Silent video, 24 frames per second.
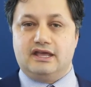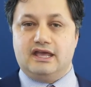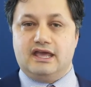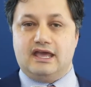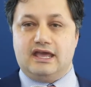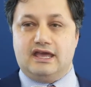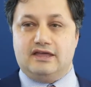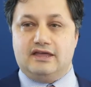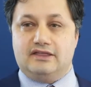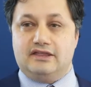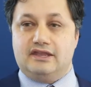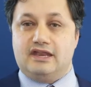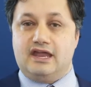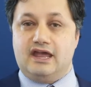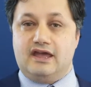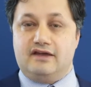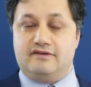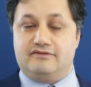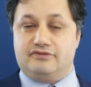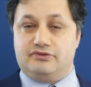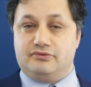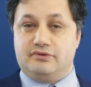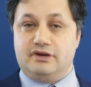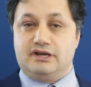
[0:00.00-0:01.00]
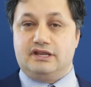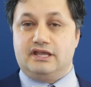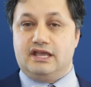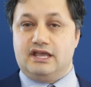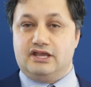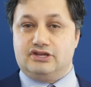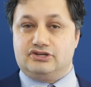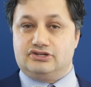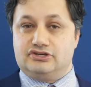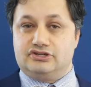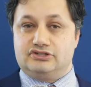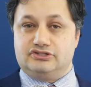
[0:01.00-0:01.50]
and then have the
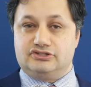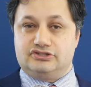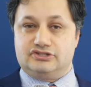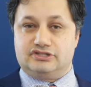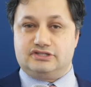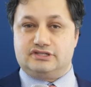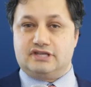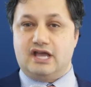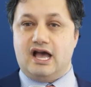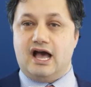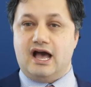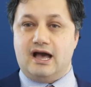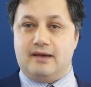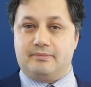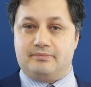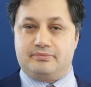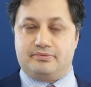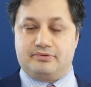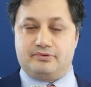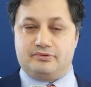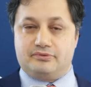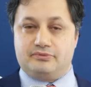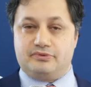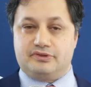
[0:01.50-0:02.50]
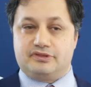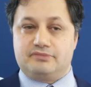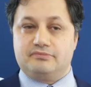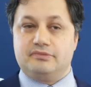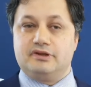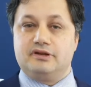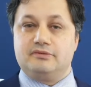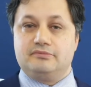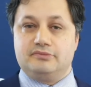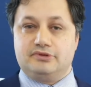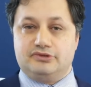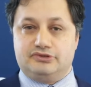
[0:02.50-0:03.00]
radiation stop with
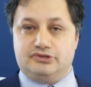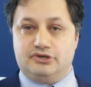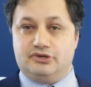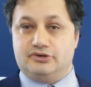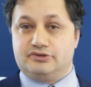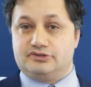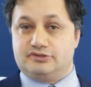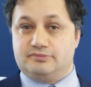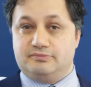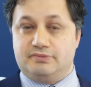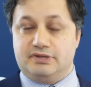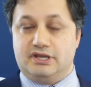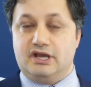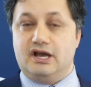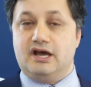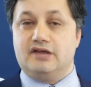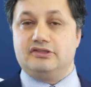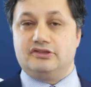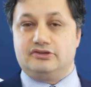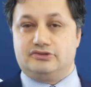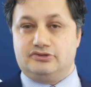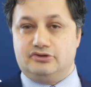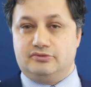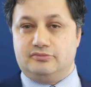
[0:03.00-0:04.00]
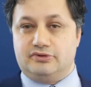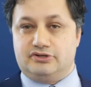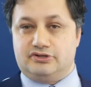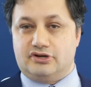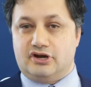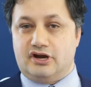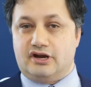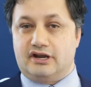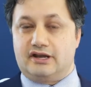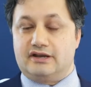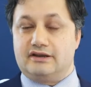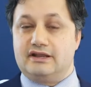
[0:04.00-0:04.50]
minimal dose beyond the tumor
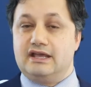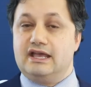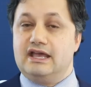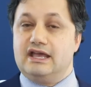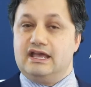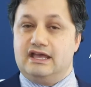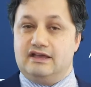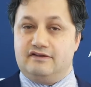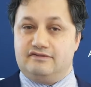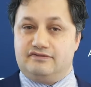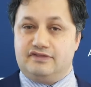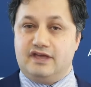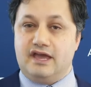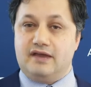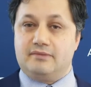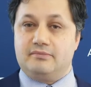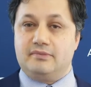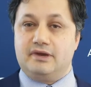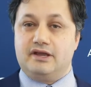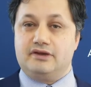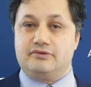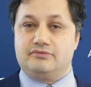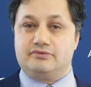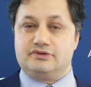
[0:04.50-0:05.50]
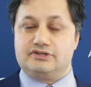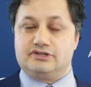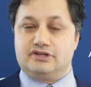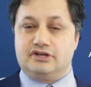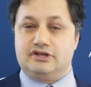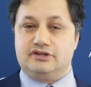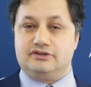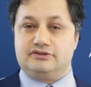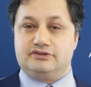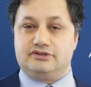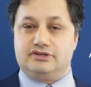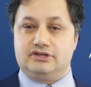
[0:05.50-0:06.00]
target, if that might
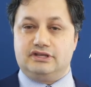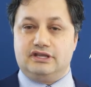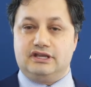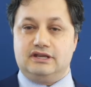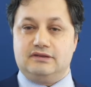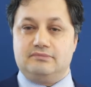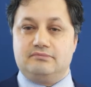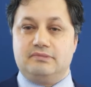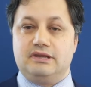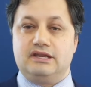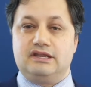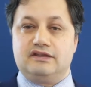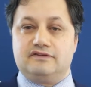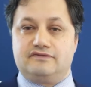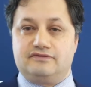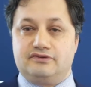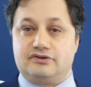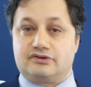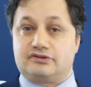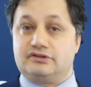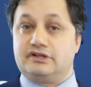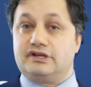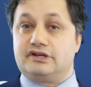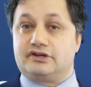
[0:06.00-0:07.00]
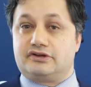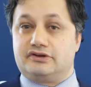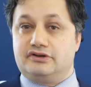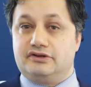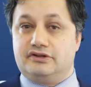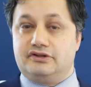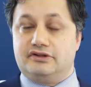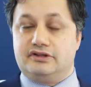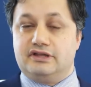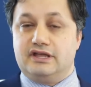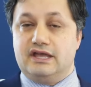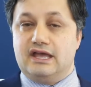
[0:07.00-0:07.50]
result in meaningful
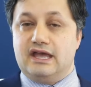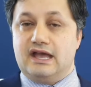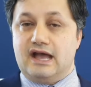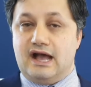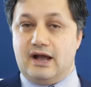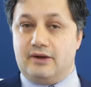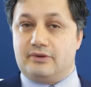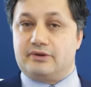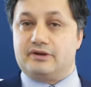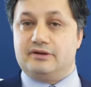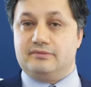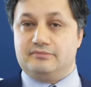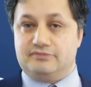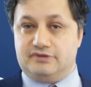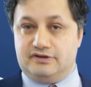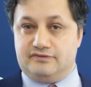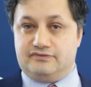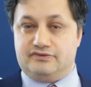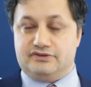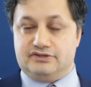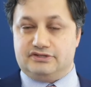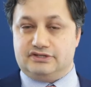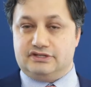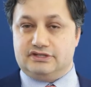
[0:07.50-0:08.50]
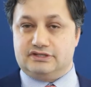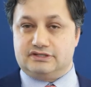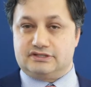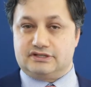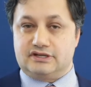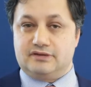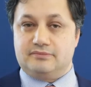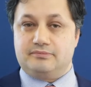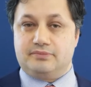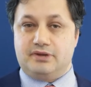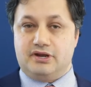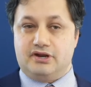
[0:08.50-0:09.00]
clinical outcome differences
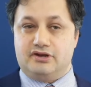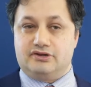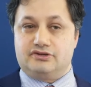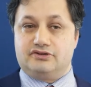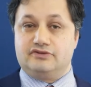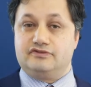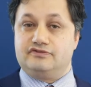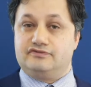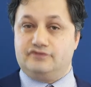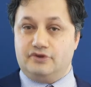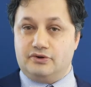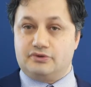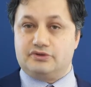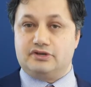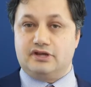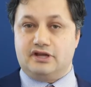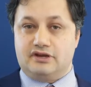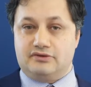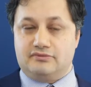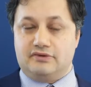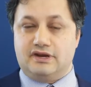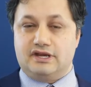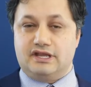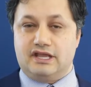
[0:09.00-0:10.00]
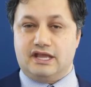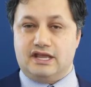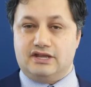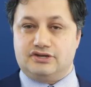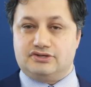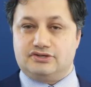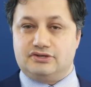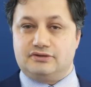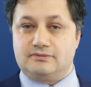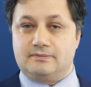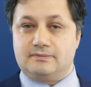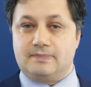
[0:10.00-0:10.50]
compared to photon
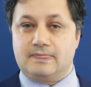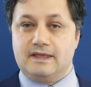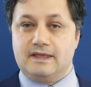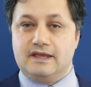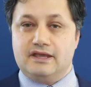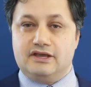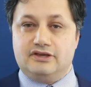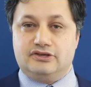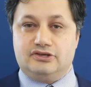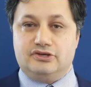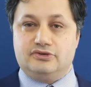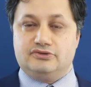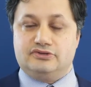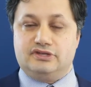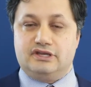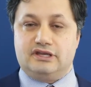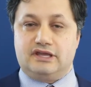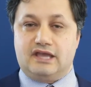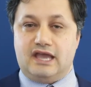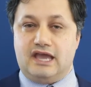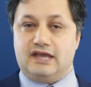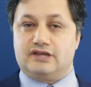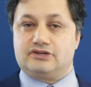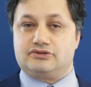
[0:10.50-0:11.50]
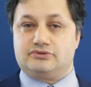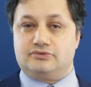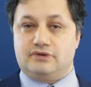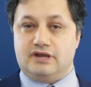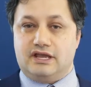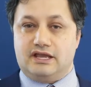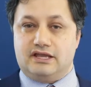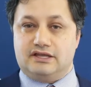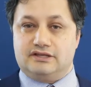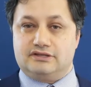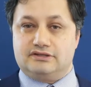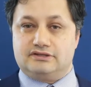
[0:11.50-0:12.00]
radiation using
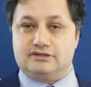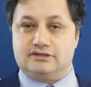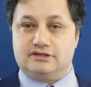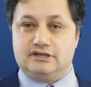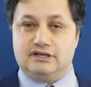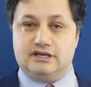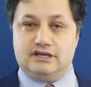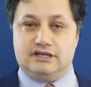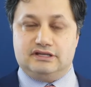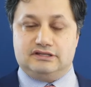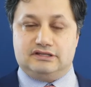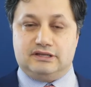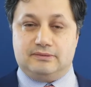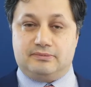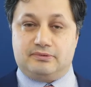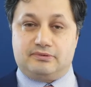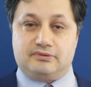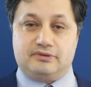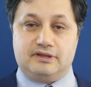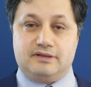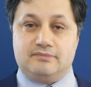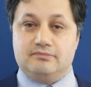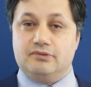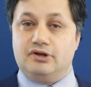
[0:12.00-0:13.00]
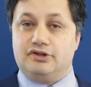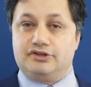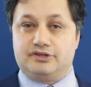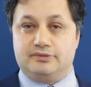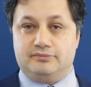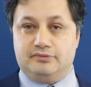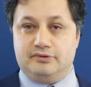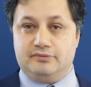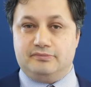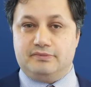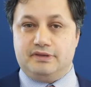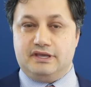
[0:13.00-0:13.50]
X-rays, typically
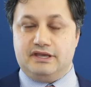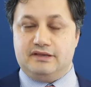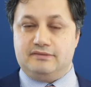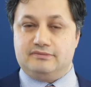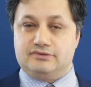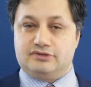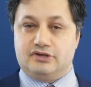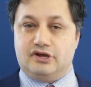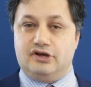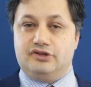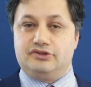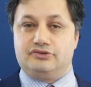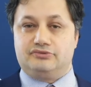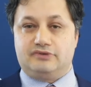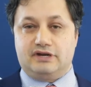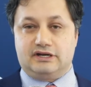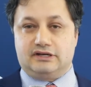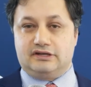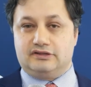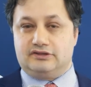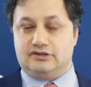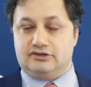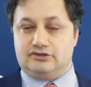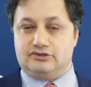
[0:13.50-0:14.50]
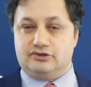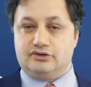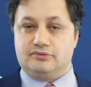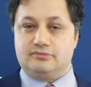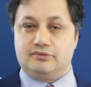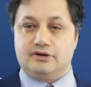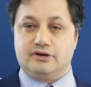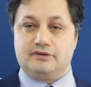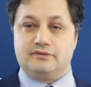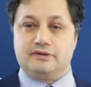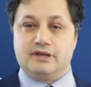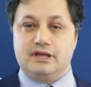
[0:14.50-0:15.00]
multiple beams all directed at the
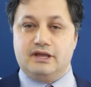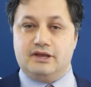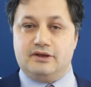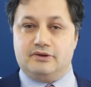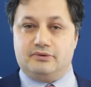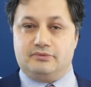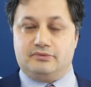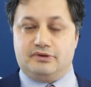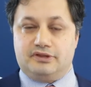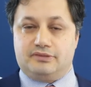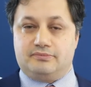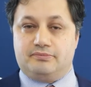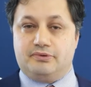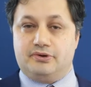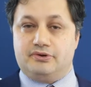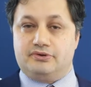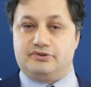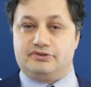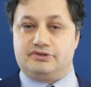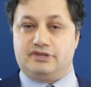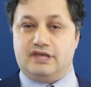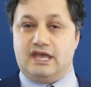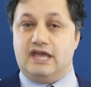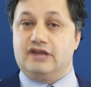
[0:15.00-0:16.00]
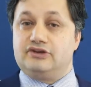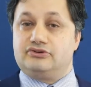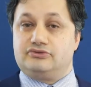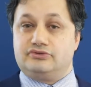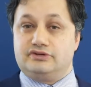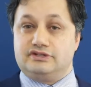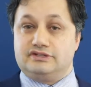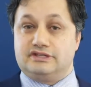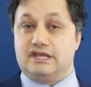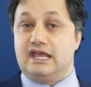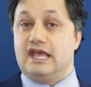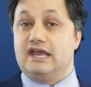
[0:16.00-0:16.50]
tumor with both
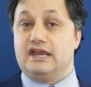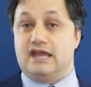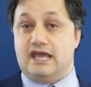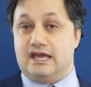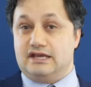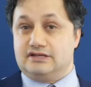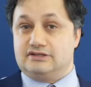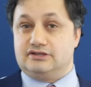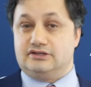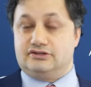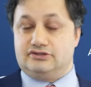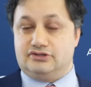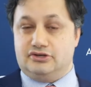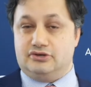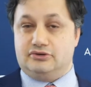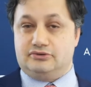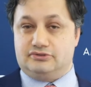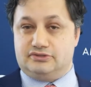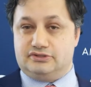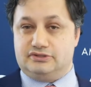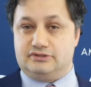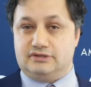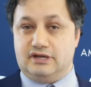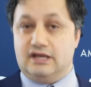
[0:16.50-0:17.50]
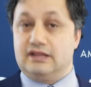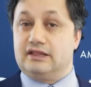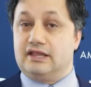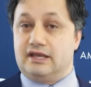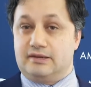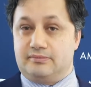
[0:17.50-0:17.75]
entrance and exit dose, unlike